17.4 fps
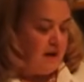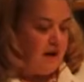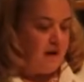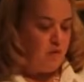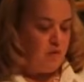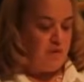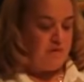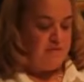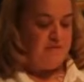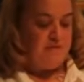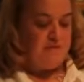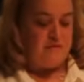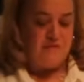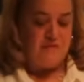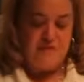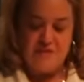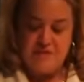And what
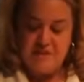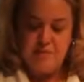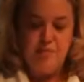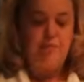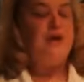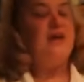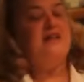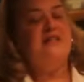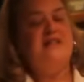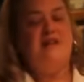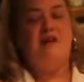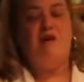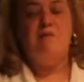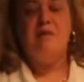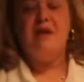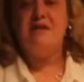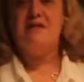this brand
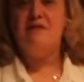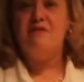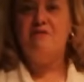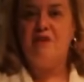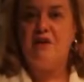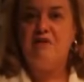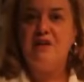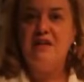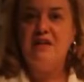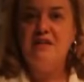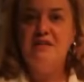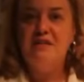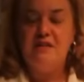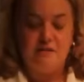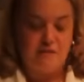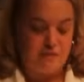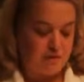here makes it very
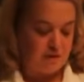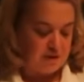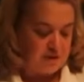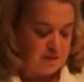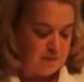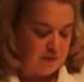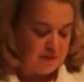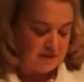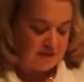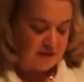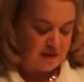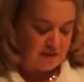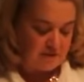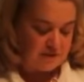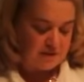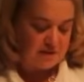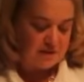easy for us because they
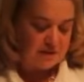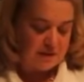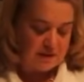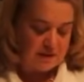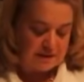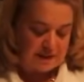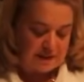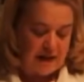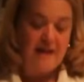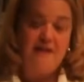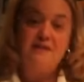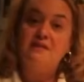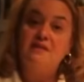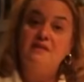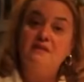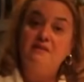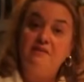give us the little
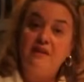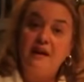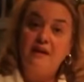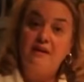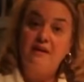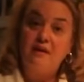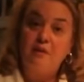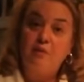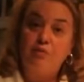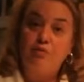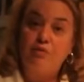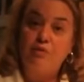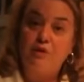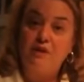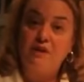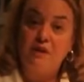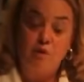lines to divide it up
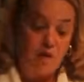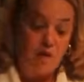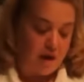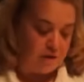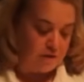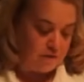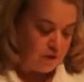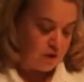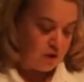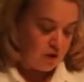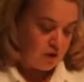really well.